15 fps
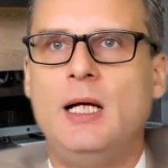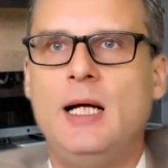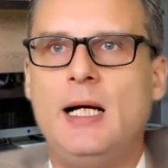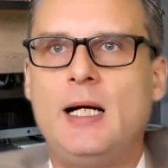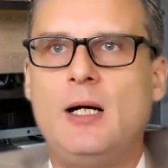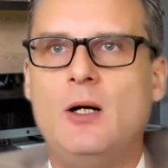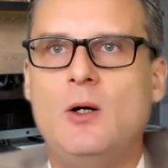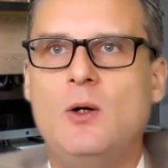
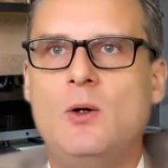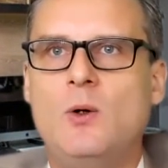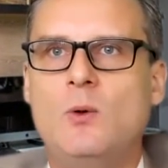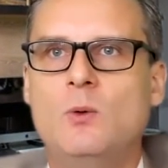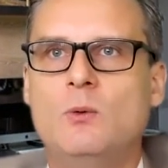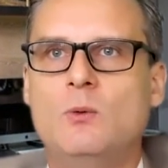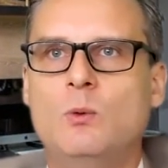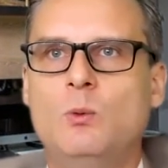
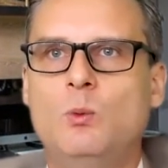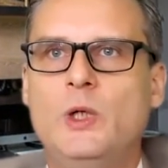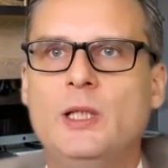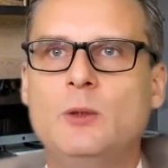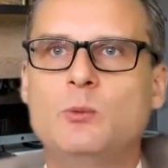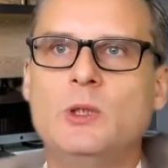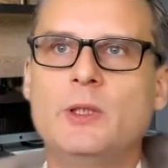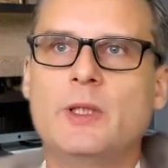
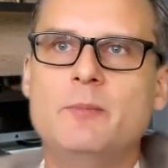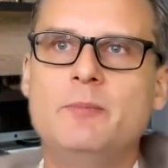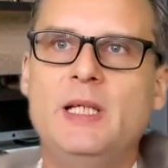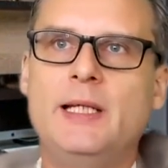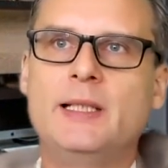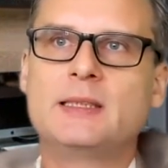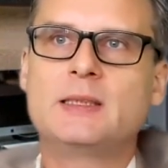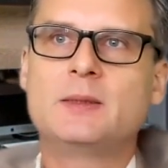when will the
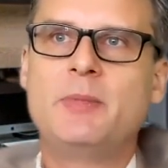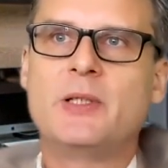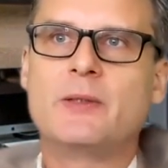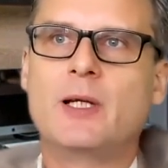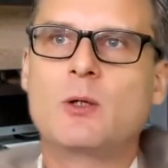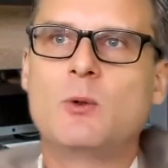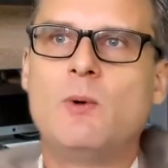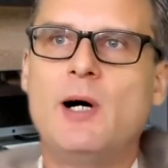meetings be
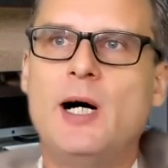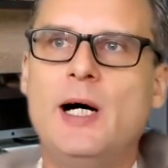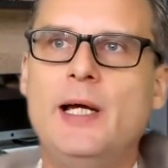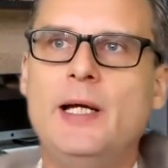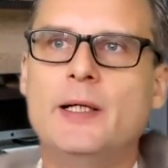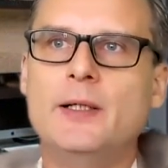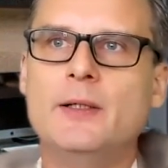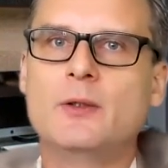
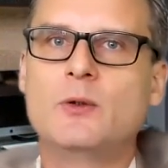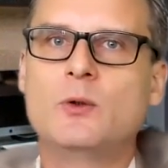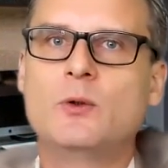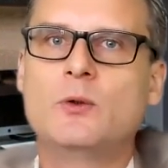required?